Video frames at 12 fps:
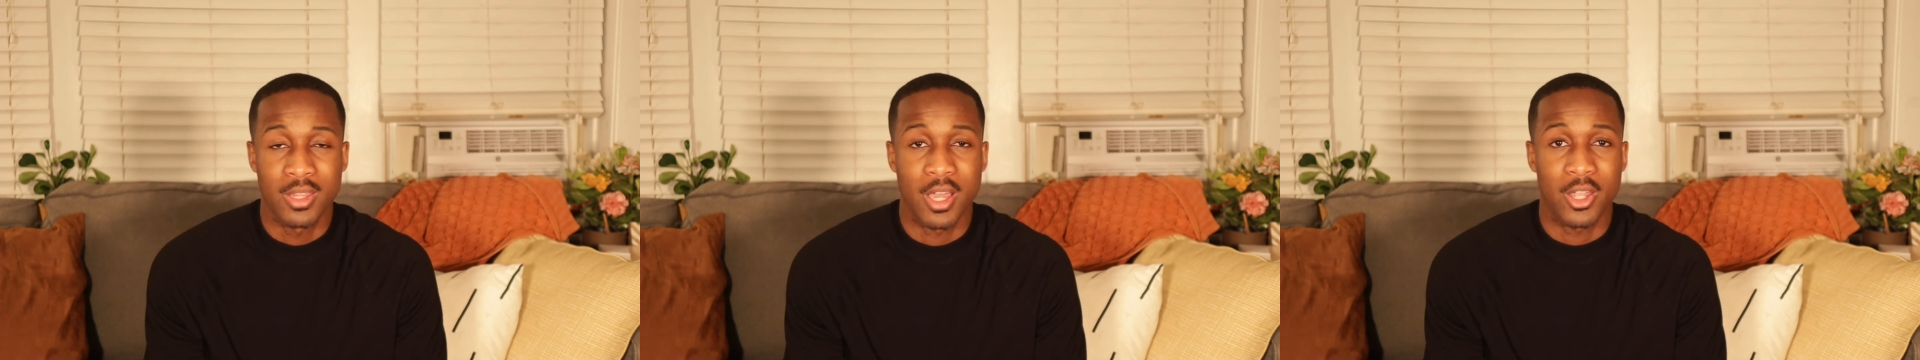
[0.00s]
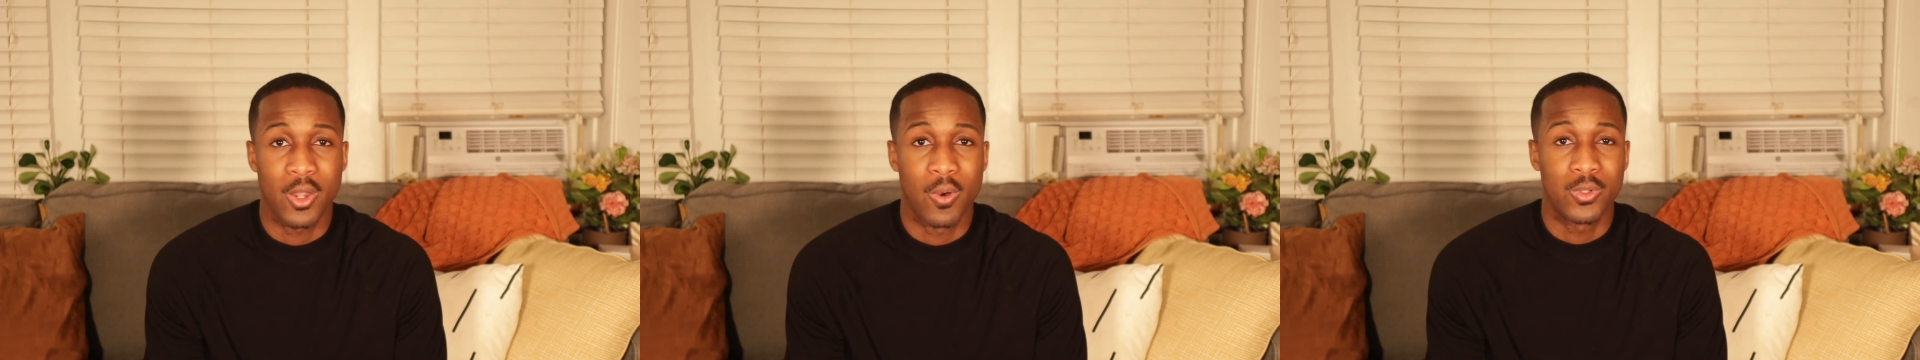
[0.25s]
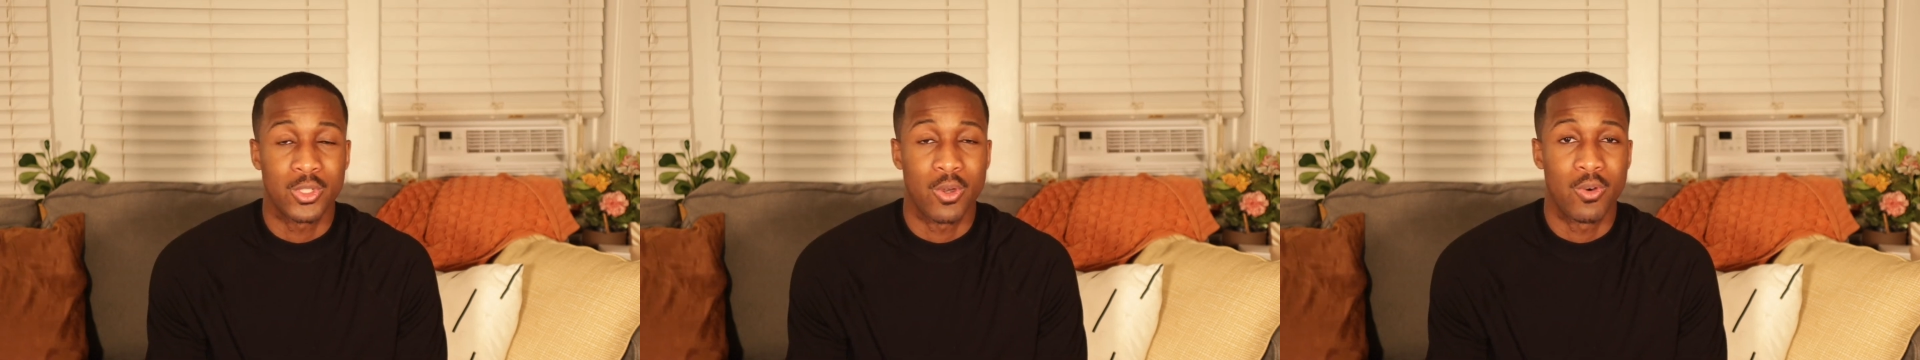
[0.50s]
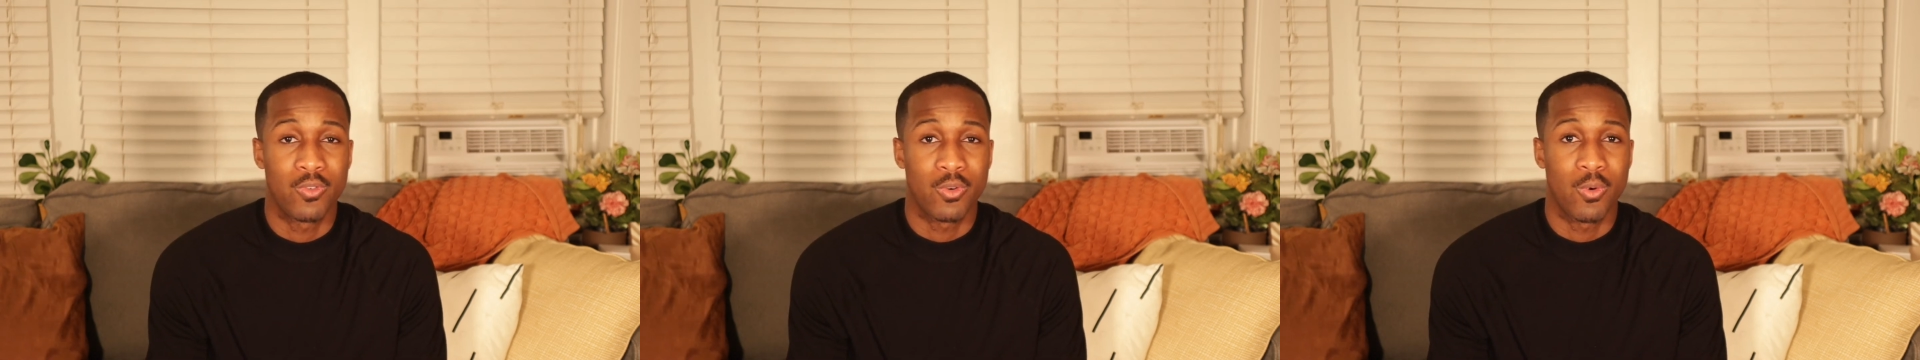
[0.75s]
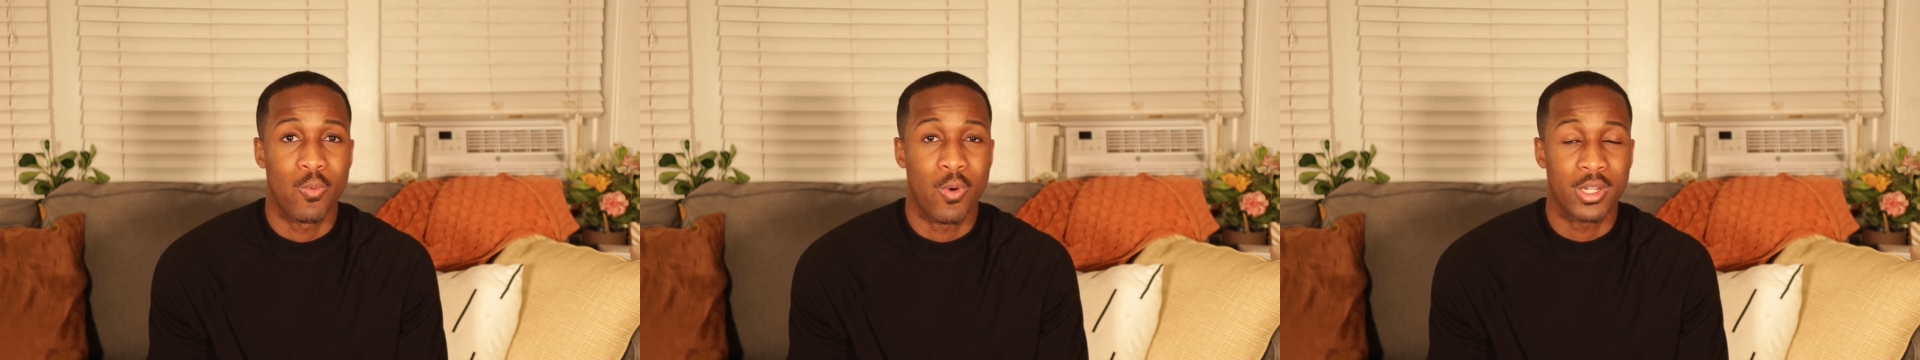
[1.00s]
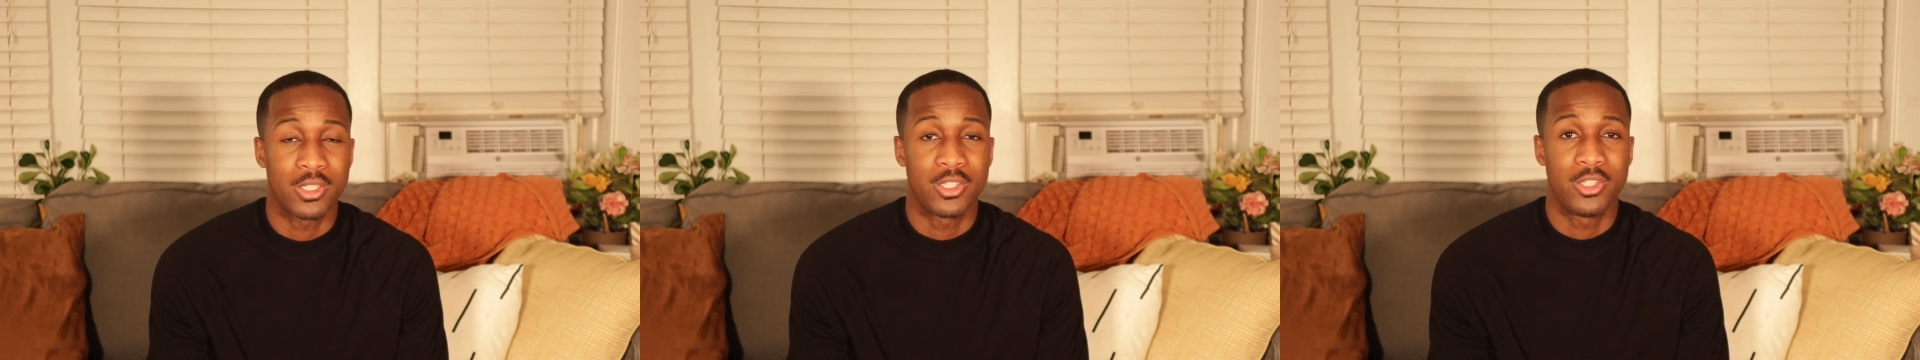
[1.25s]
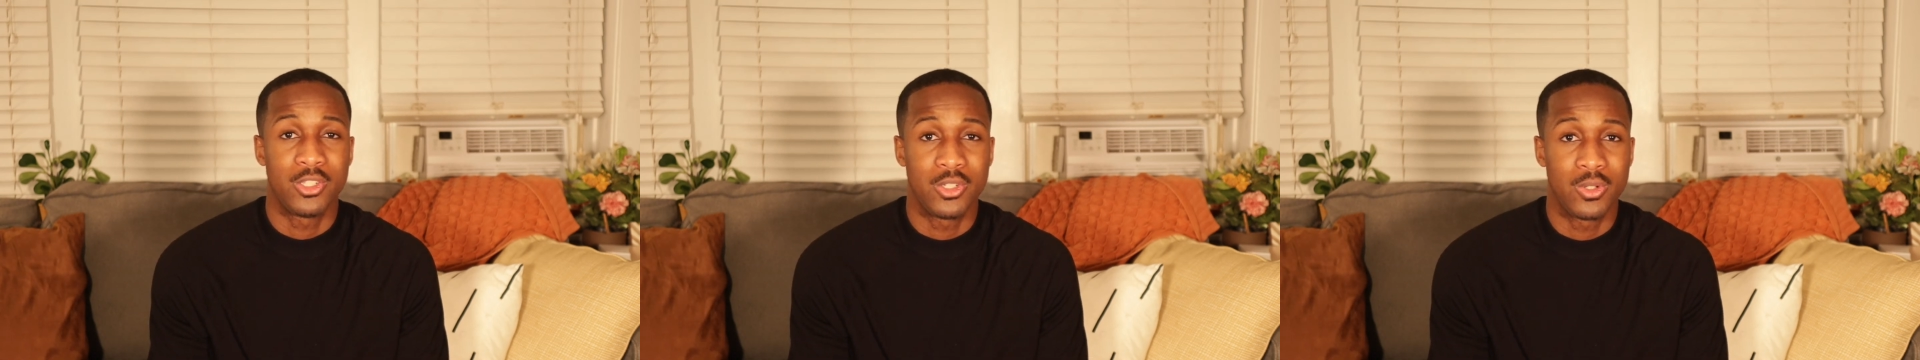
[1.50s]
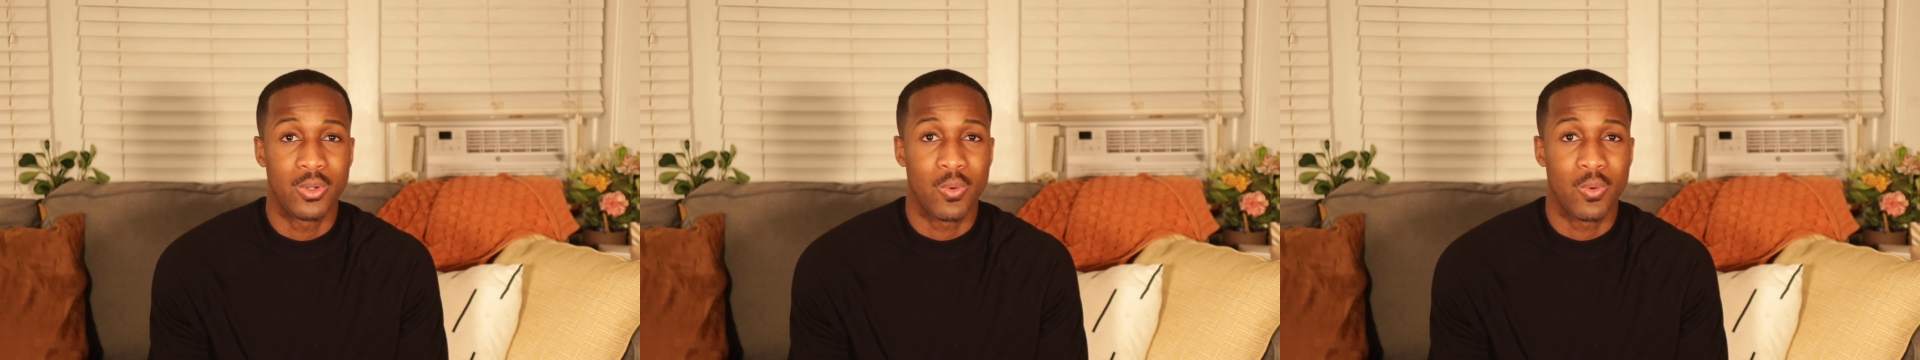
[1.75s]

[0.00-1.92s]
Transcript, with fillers: that goes over what to do,